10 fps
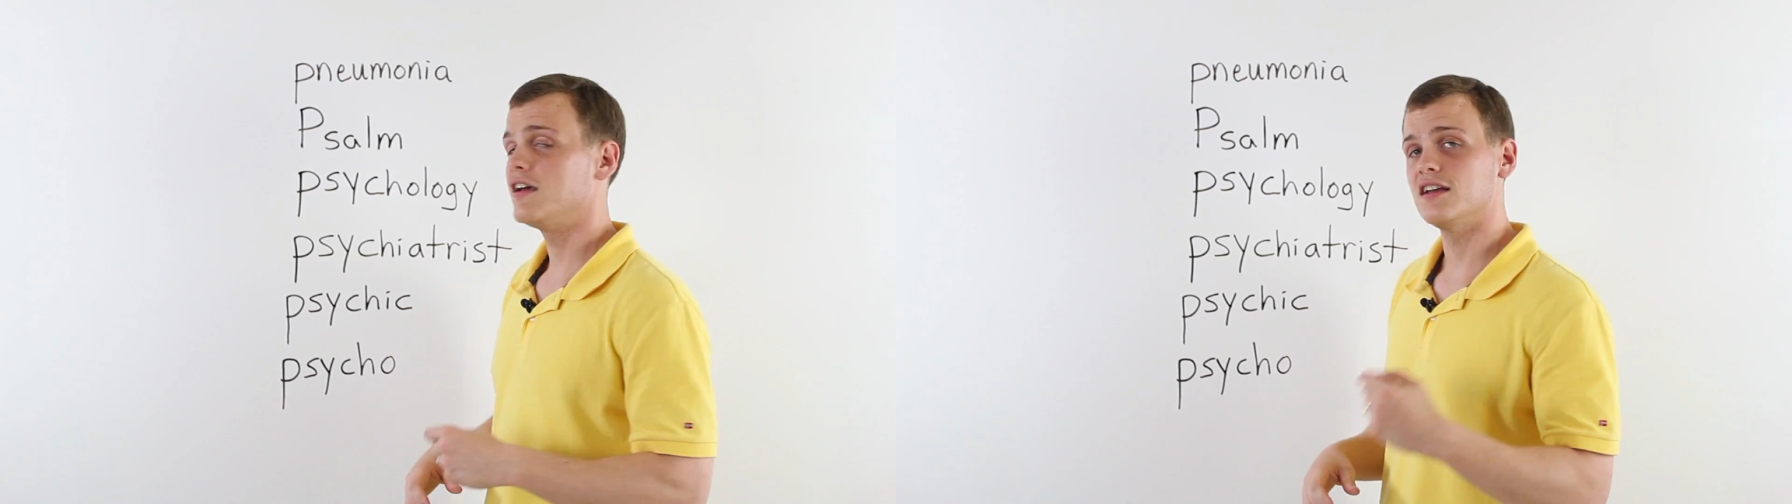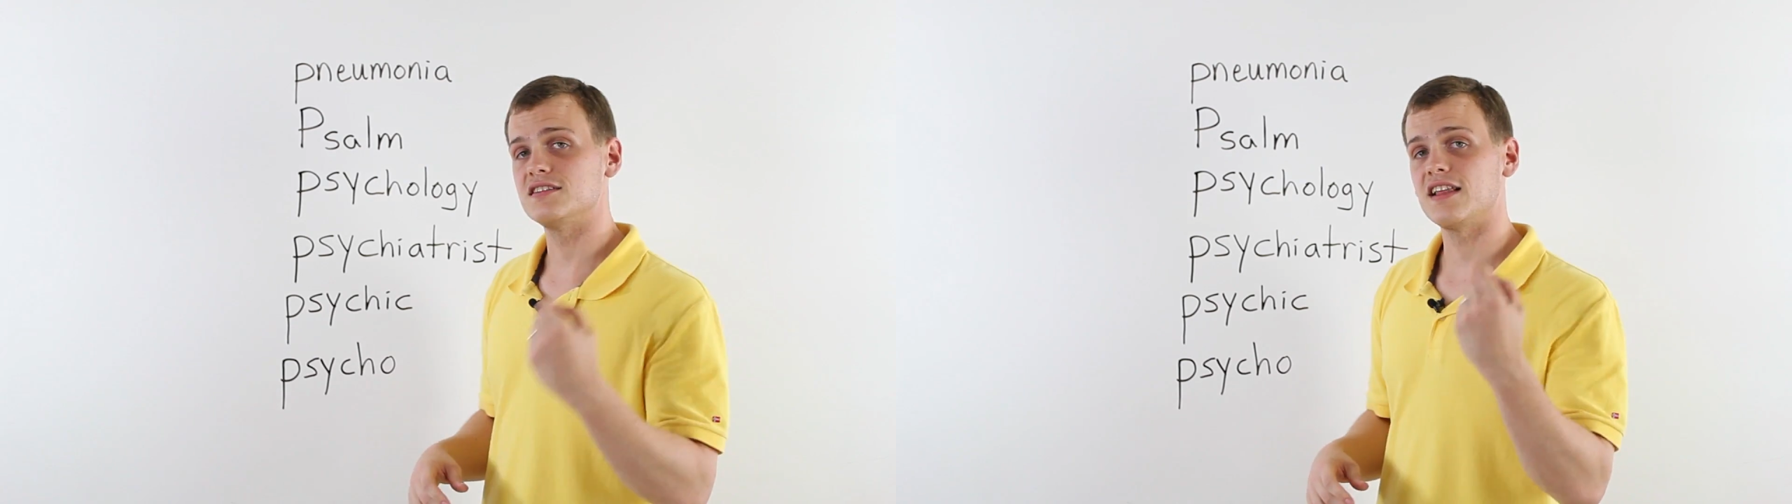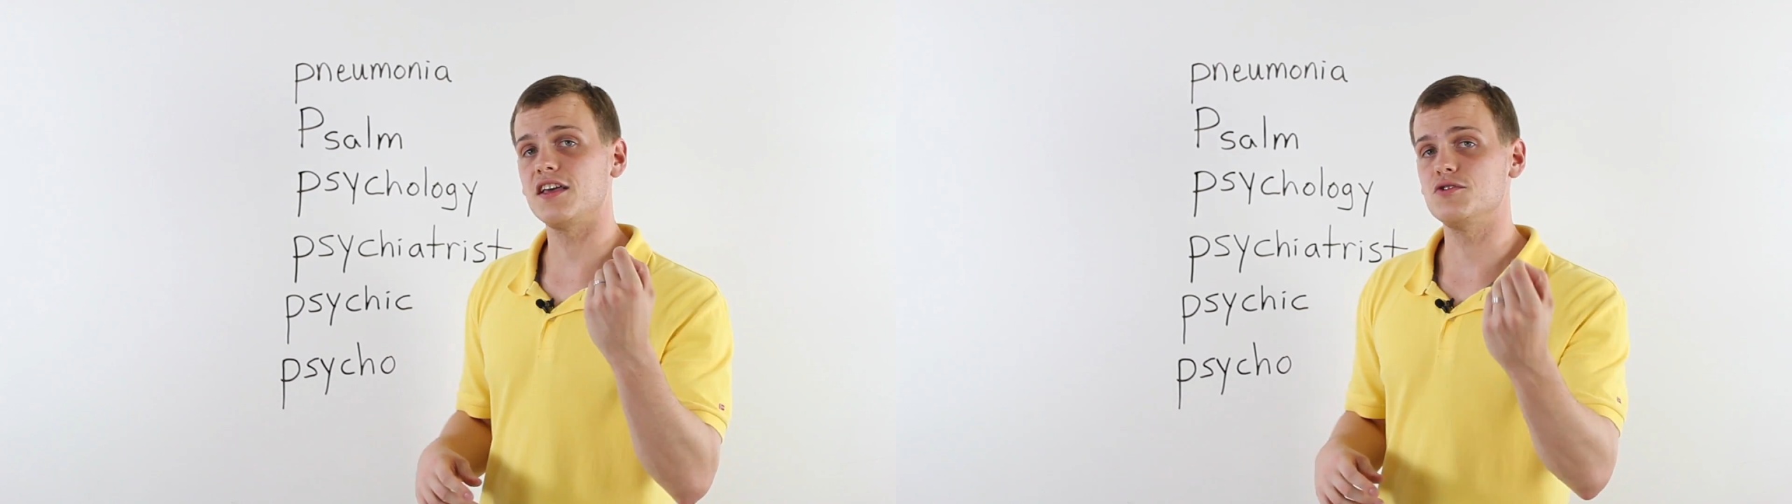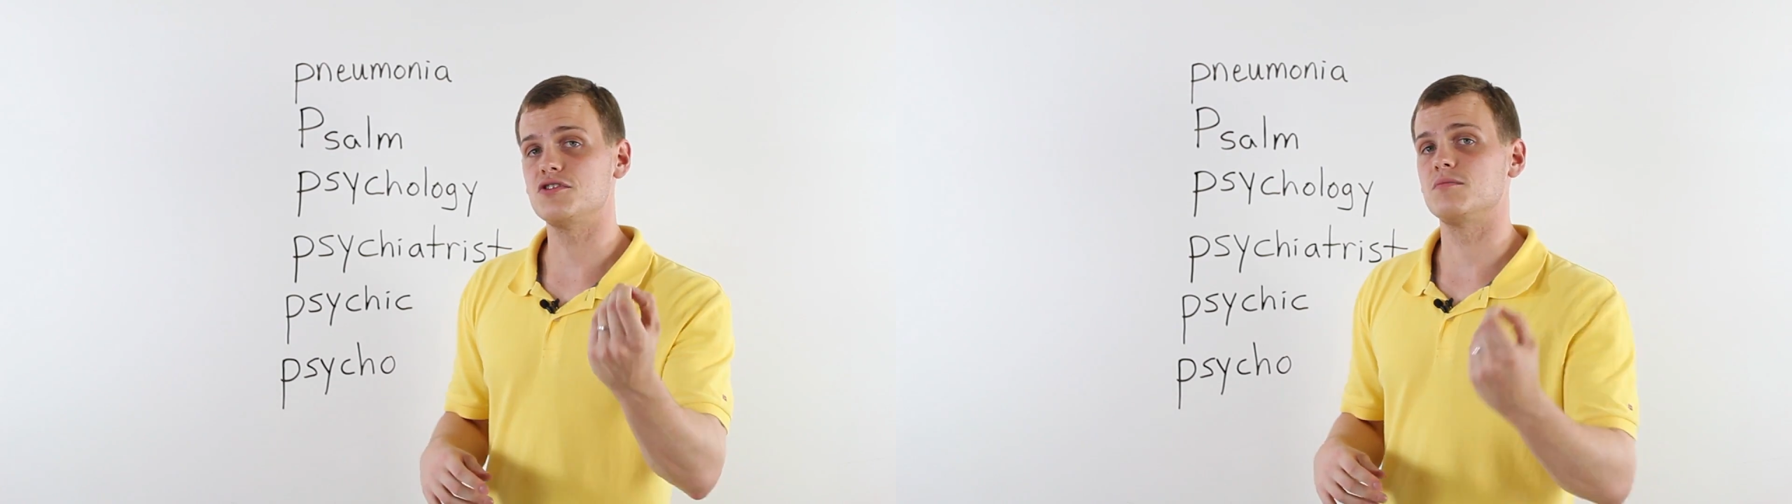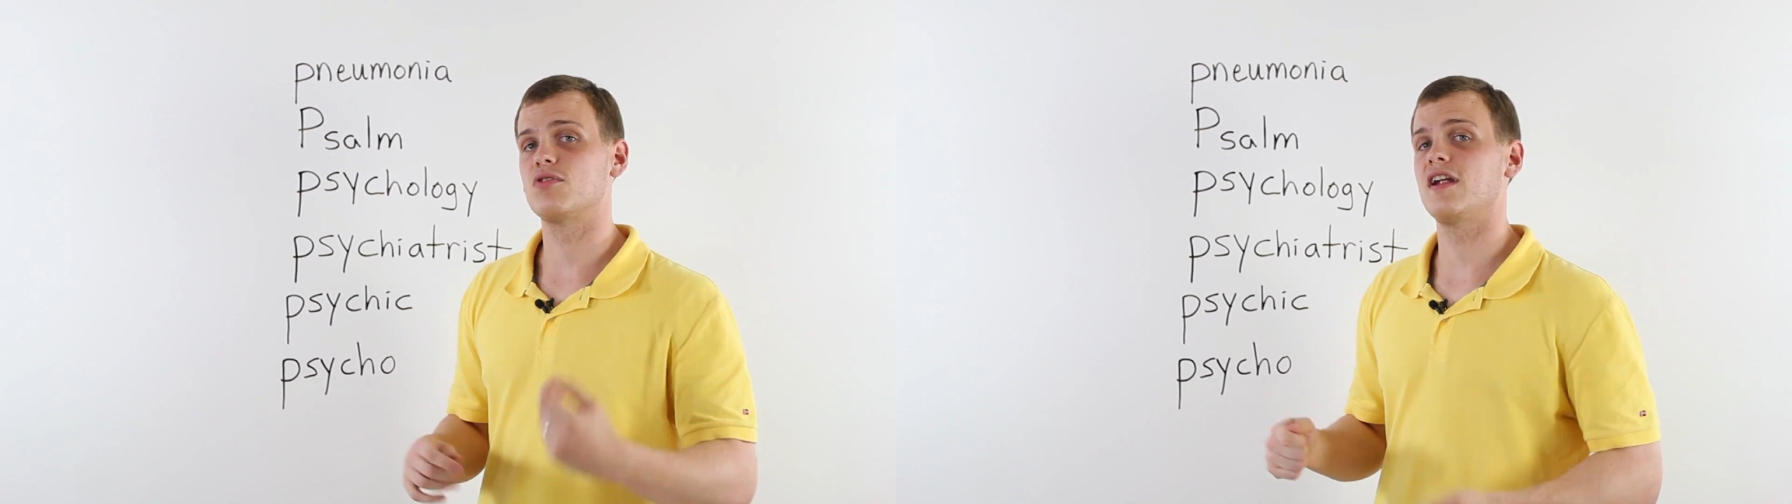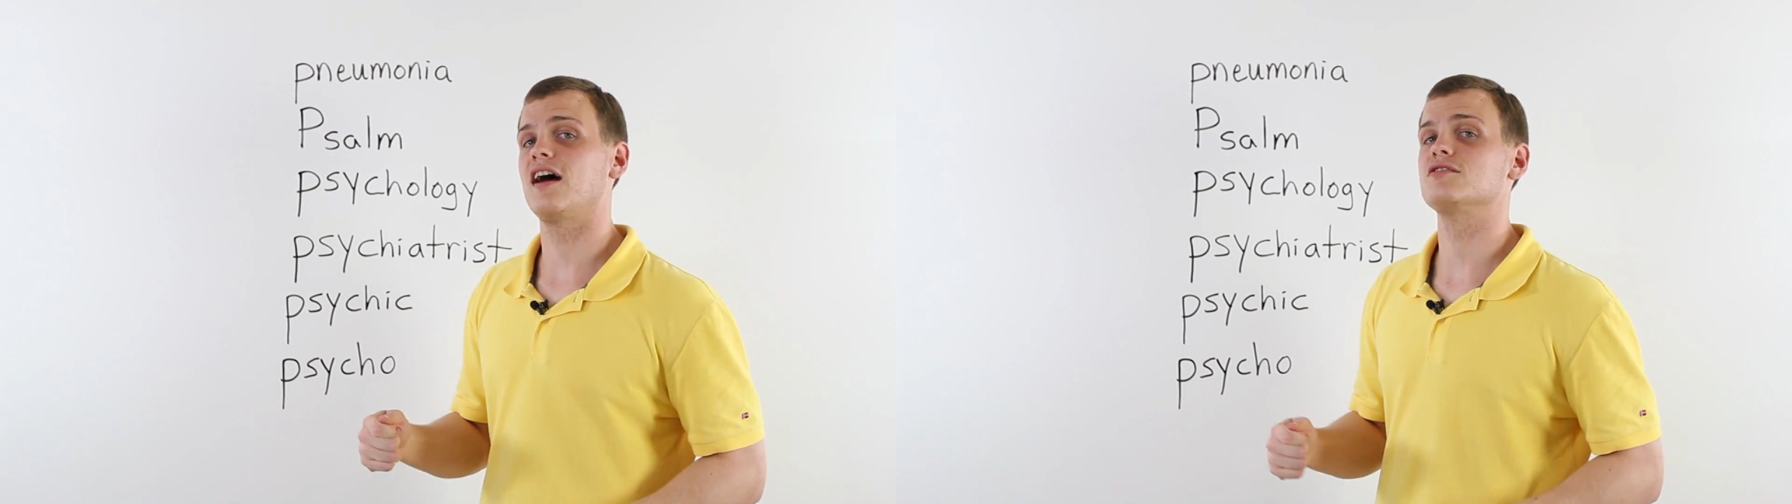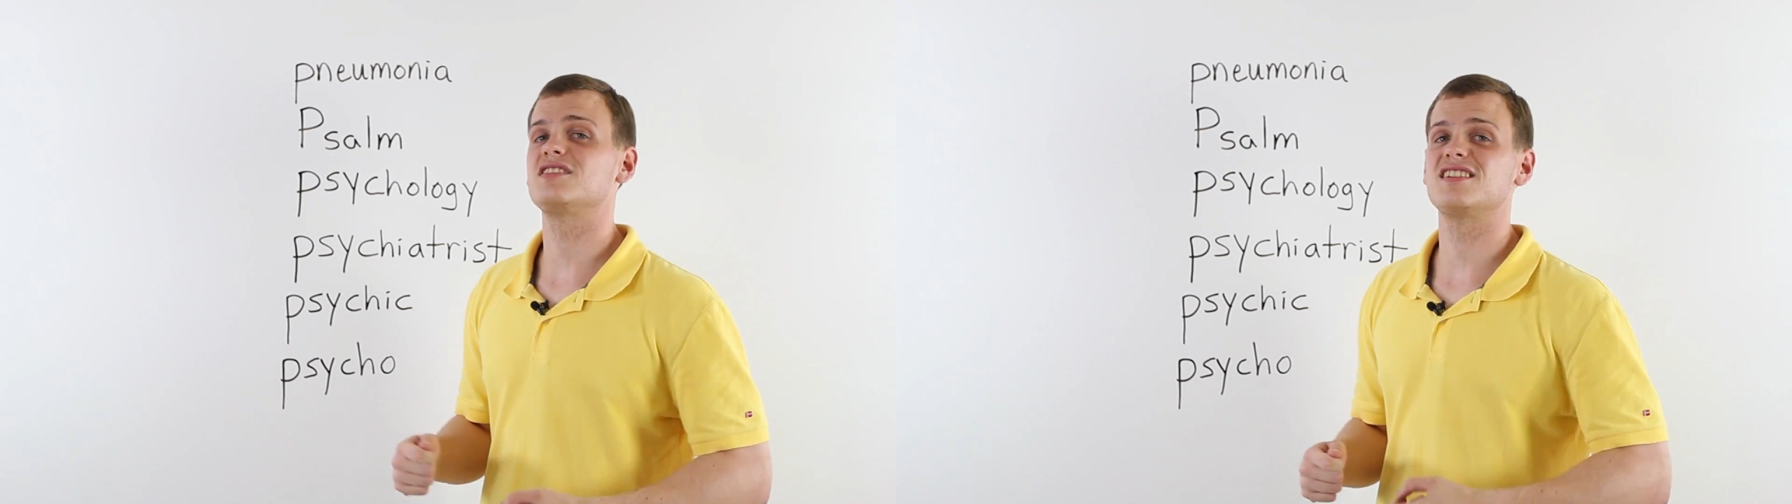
is that you should pronounce